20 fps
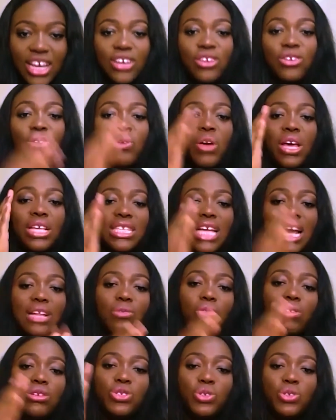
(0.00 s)
You know exactly
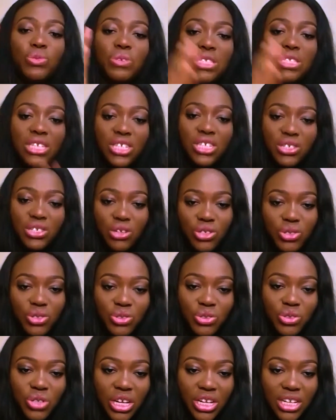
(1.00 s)
what you should be teaching your
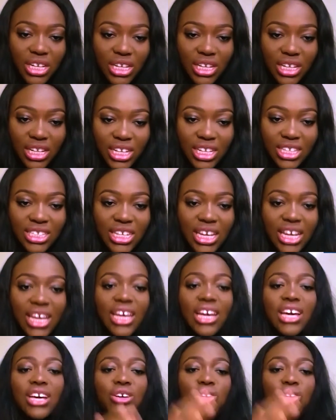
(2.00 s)
children in a day.